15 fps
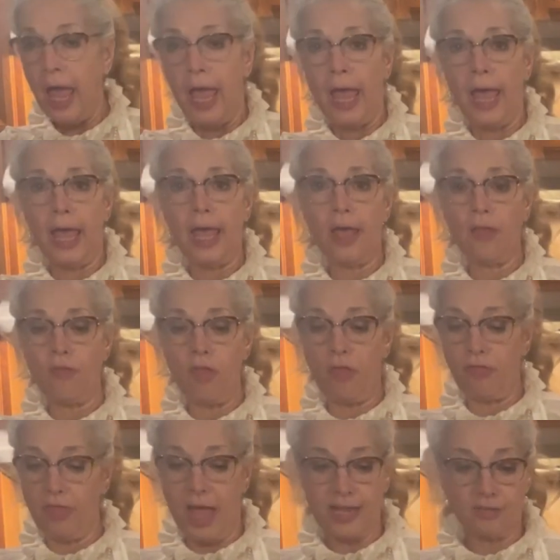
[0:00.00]

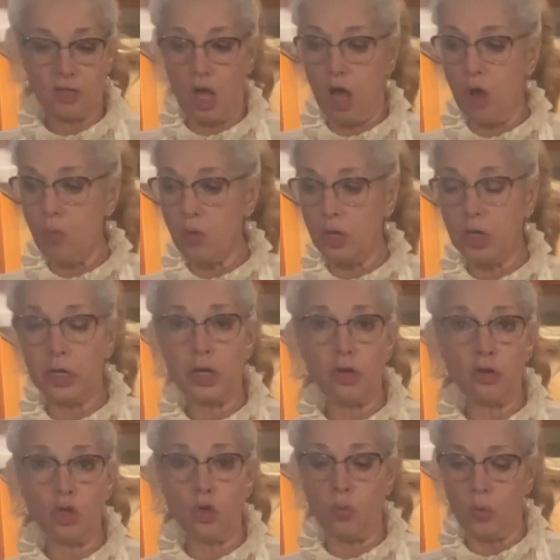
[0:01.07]
And that's all we're going to
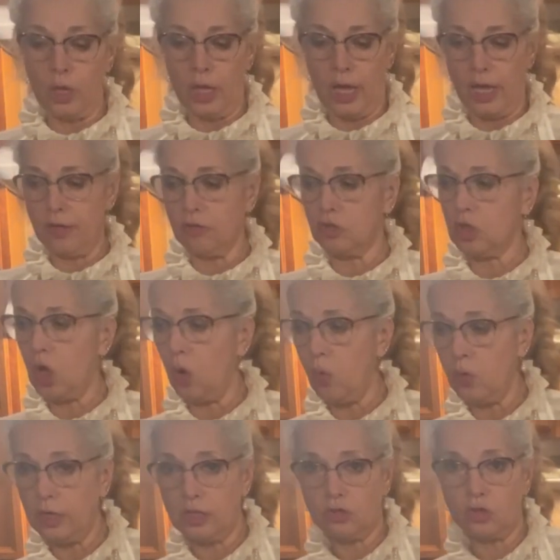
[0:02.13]
do. And so
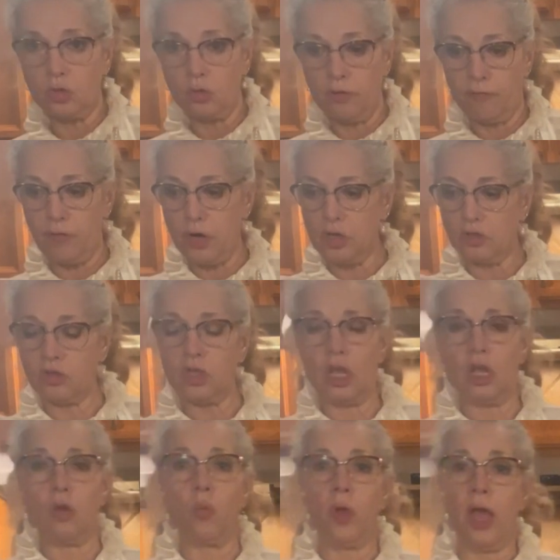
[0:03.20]
let's do the first
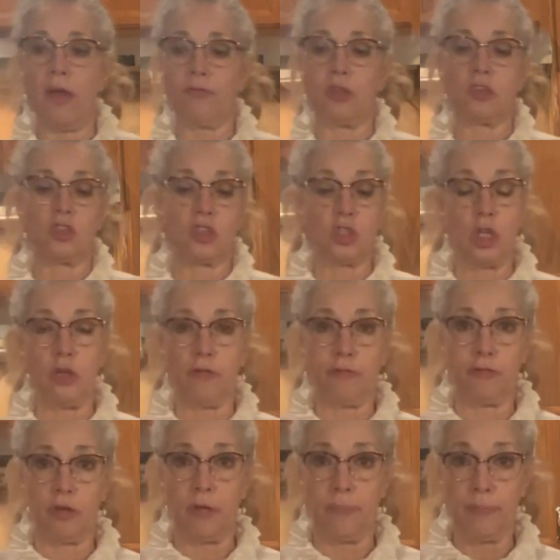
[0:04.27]
thing. We have to
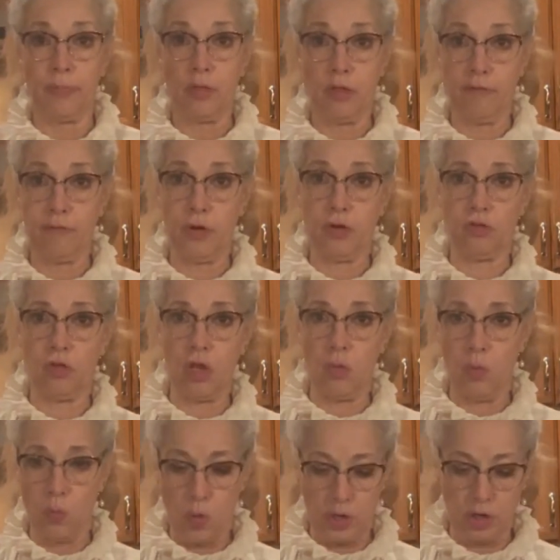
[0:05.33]
sift. The first thing
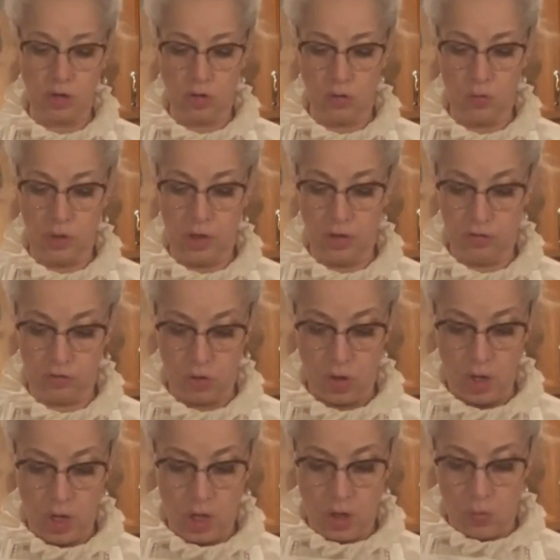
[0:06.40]
we want to do is
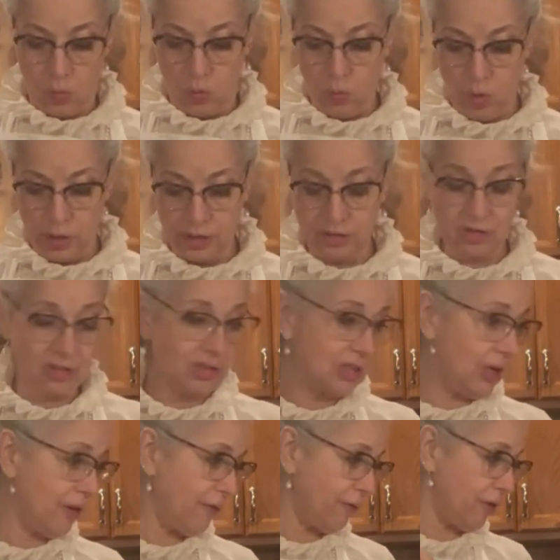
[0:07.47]
we want to
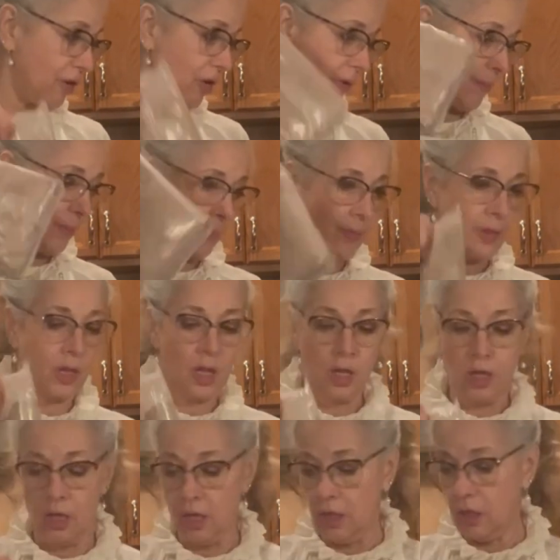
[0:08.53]

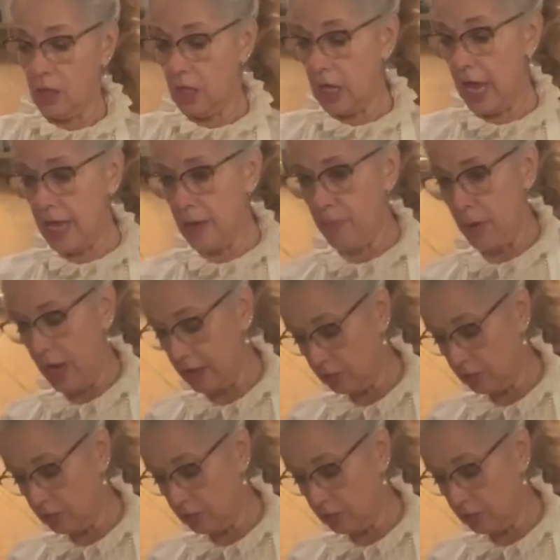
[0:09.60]
sift the cake mix,